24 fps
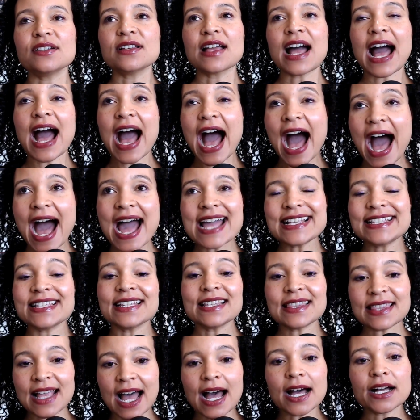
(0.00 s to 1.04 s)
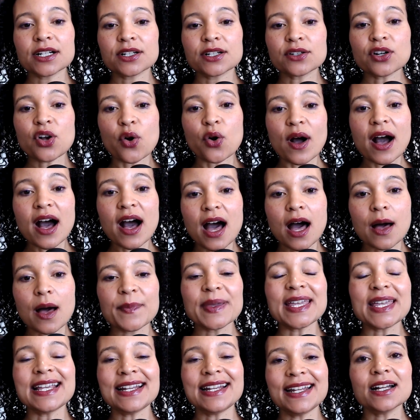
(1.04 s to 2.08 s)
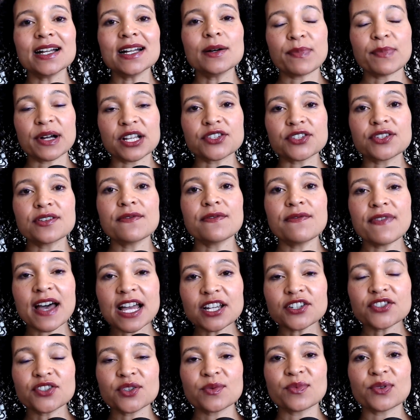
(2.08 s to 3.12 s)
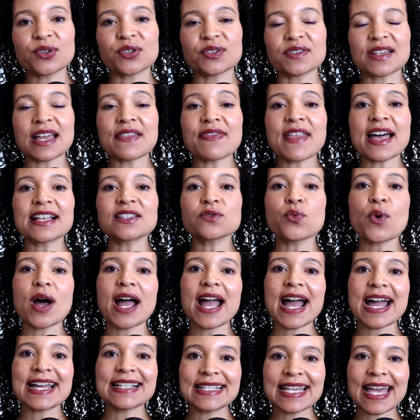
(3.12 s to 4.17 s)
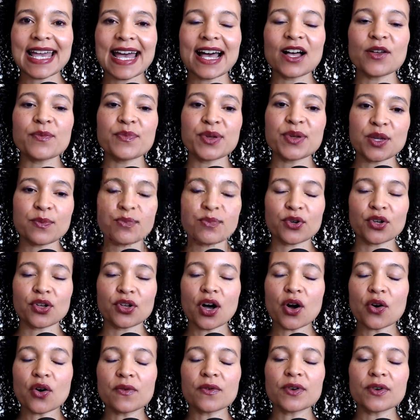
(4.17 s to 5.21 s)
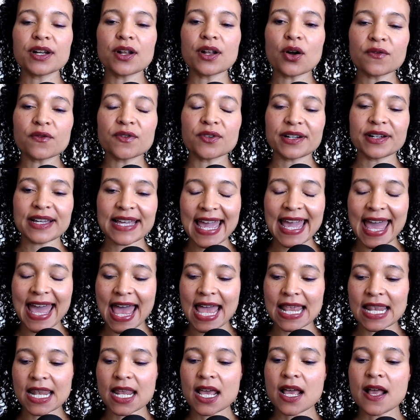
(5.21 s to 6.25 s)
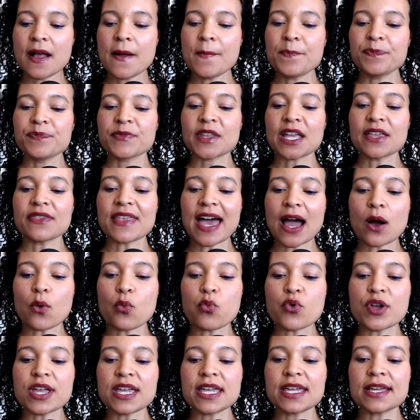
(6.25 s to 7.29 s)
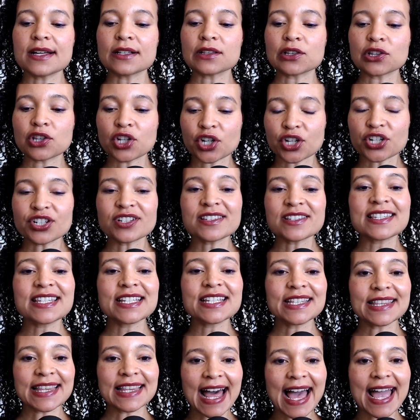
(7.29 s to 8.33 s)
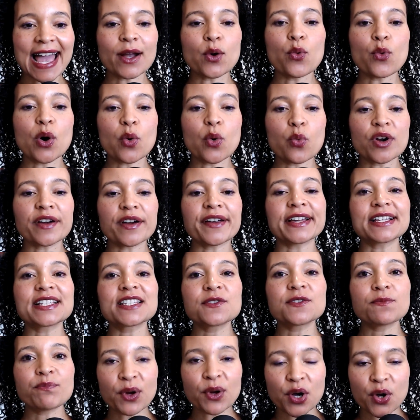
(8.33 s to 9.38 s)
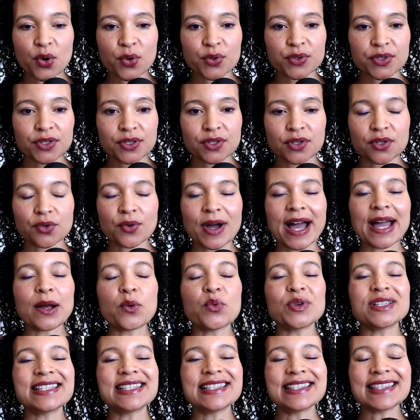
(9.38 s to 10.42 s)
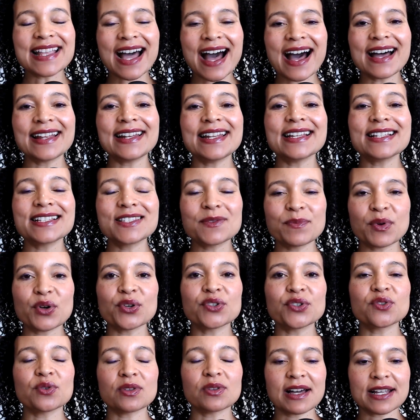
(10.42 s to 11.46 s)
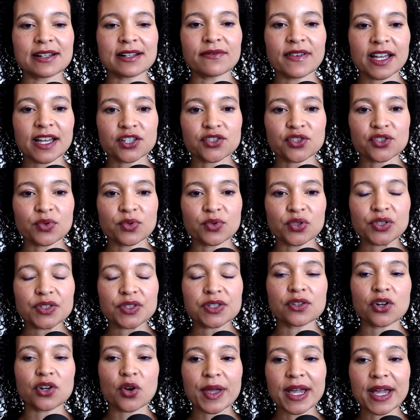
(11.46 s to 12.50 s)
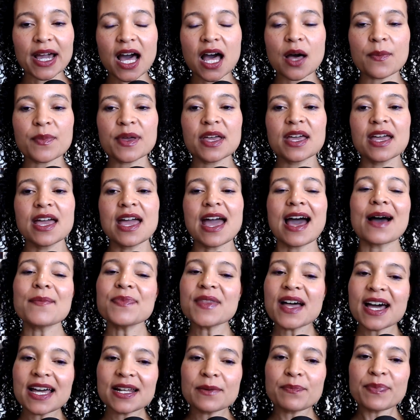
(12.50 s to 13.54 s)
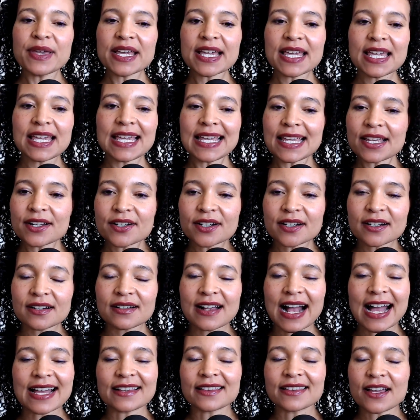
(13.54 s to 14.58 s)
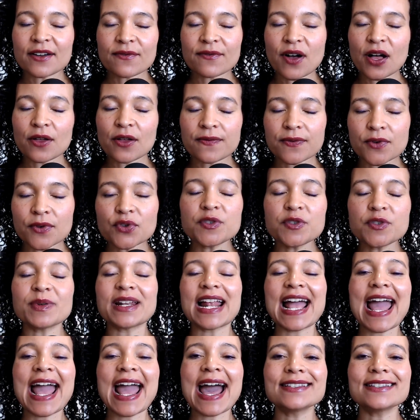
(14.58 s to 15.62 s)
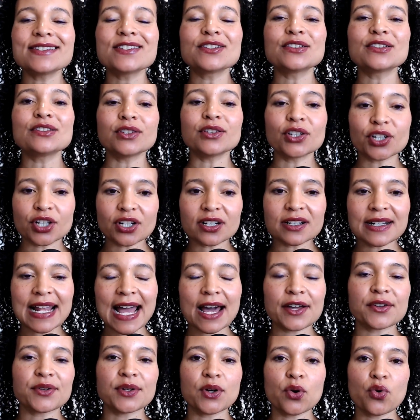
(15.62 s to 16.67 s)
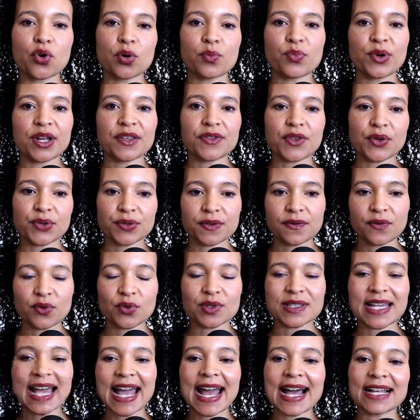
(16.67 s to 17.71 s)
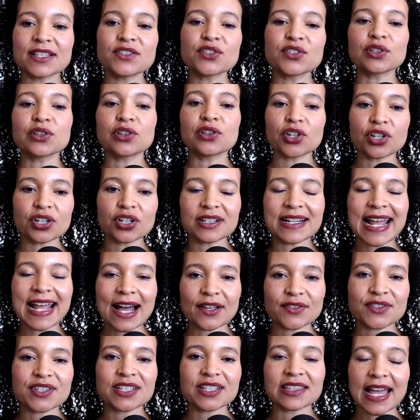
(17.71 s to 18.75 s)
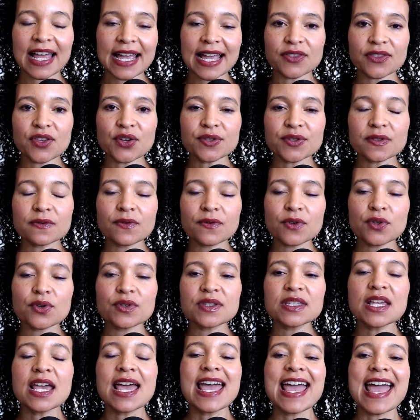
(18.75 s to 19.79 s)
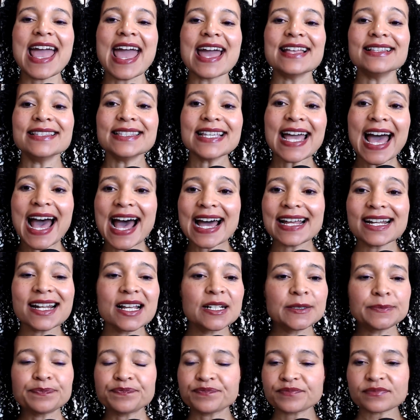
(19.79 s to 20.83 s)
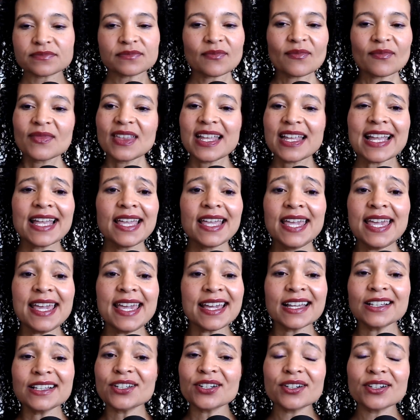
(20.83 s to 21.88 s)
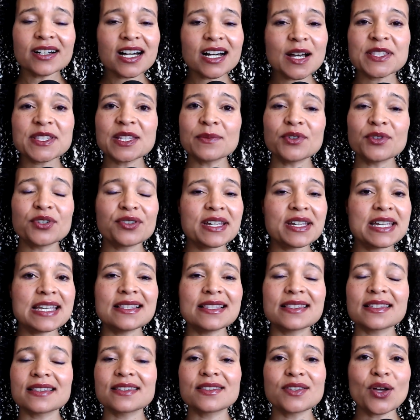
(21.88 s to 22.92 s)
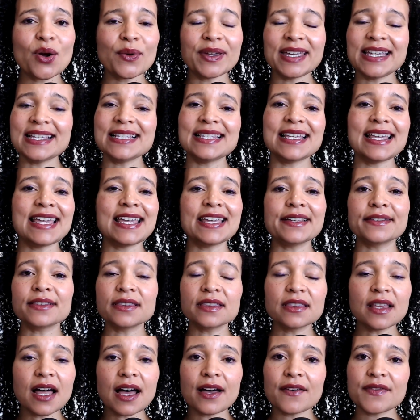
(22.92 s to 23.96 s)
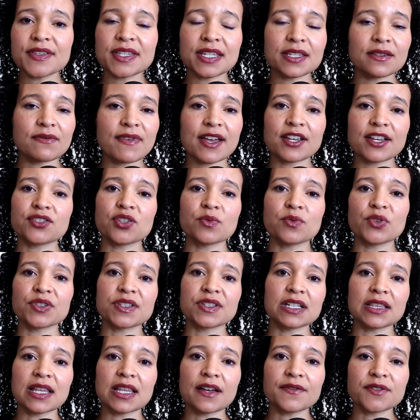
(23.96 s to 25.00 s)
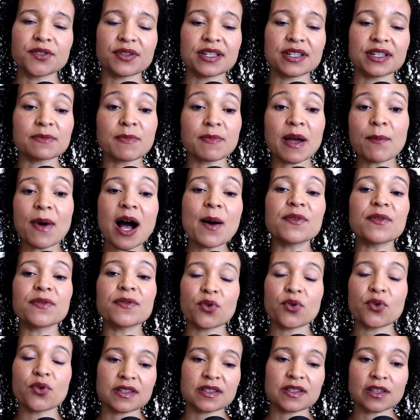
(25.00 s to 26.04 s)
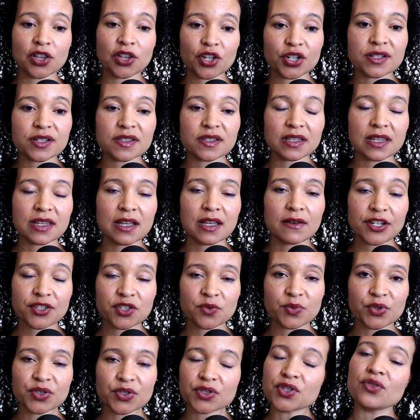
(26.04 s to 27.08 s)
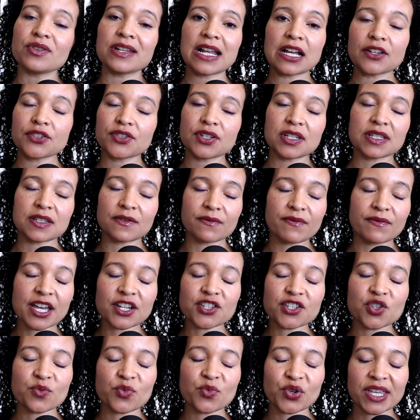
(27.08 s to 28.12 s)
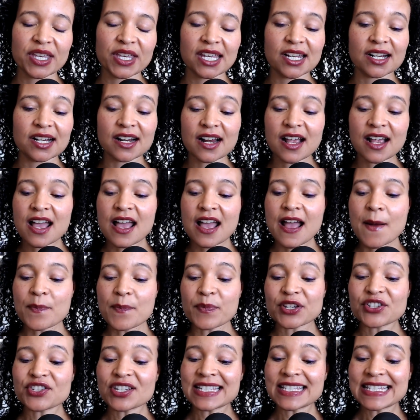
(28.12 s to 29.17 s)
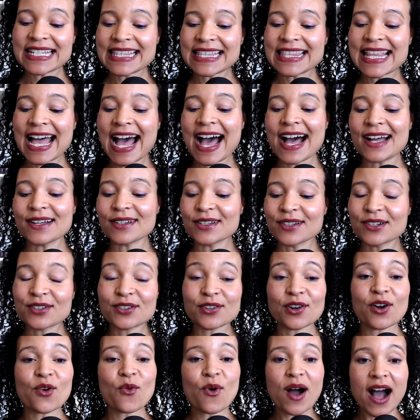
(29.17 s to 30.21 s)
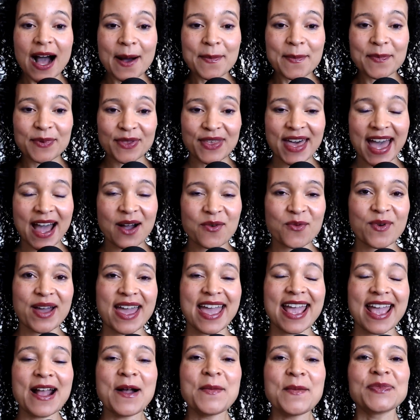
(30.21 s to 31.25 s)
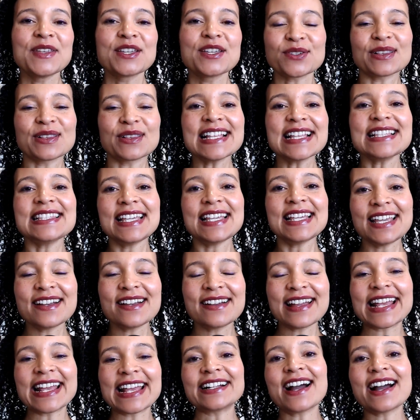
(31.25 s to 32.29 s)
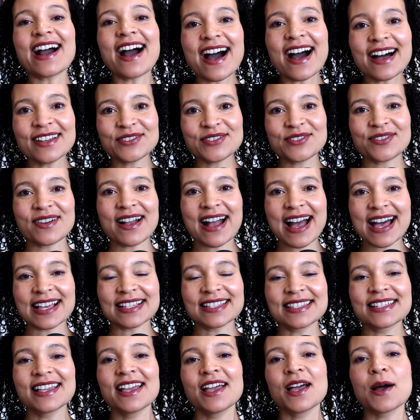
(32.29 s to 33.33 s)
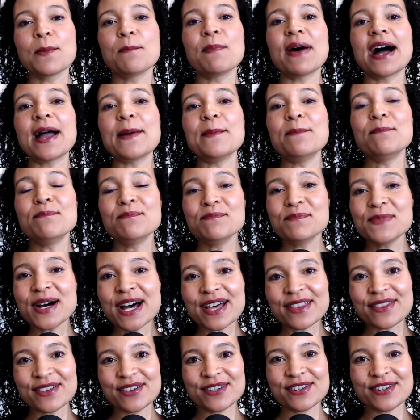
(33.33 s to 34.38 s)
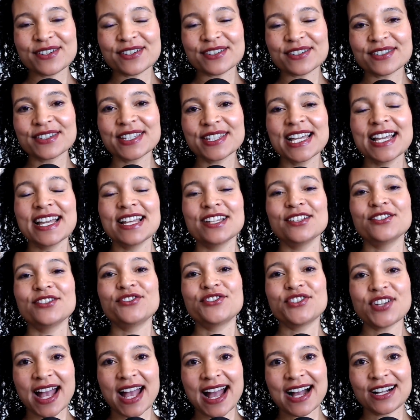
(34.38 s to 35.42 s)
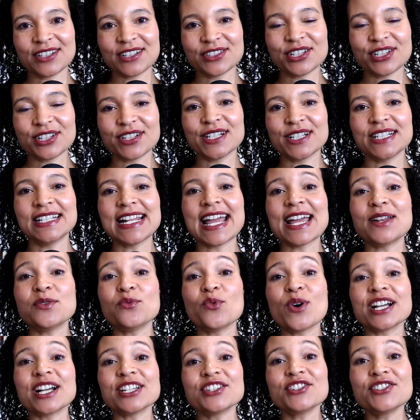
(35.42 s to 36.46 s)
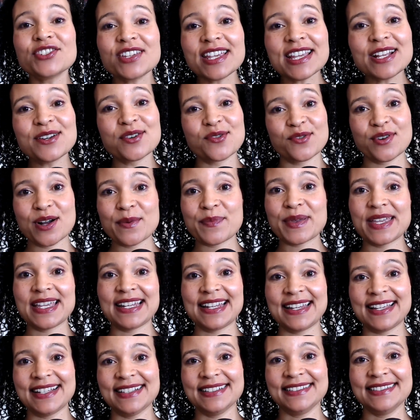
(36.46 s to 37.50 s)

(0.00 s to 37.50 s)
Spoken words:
I did not grow up eating a bunch of vegetables. And that's why I tell people over and over again that we learn to like what we're exposed to. I was not exposed to a lot of vegetables growing up. I'm not a picky eater. I love all foods, but I had to learn how to incorporate those foods. I had to learn how to like those foods. And Dad, he can cook up some greens so easy. He loves his vegetables. He loves greens. My mom, of course, learned to love vegetables too. Now she's a vegetable eater, but she did not grow up that way. So let's hear in contrast my mother's childhood and what she grew up eating.